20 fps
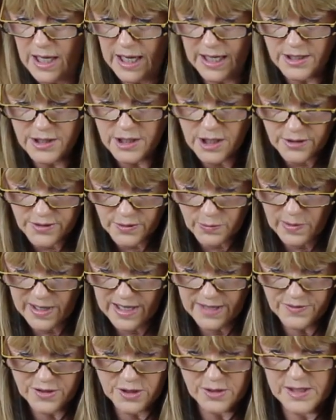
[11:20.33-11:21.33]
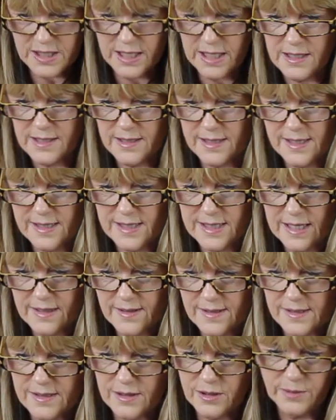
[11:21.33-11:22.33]
Another way of using it as a
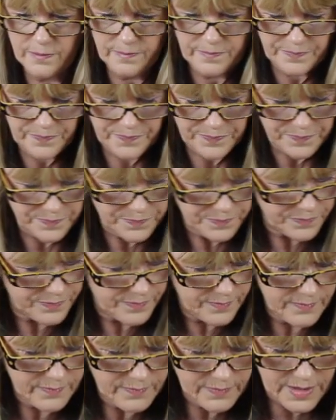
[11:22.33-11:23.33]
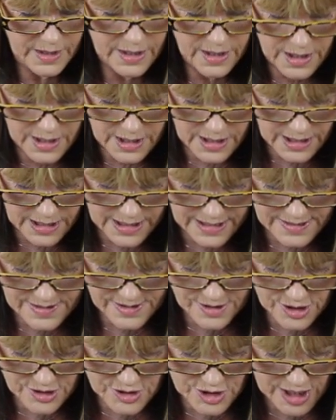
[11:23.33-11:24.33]
stencil
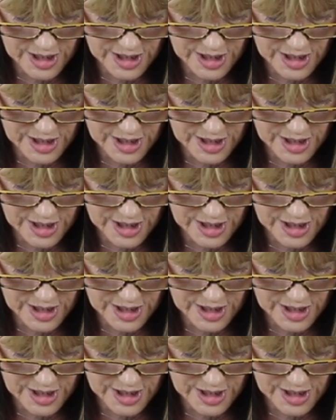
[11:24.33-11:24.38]
is to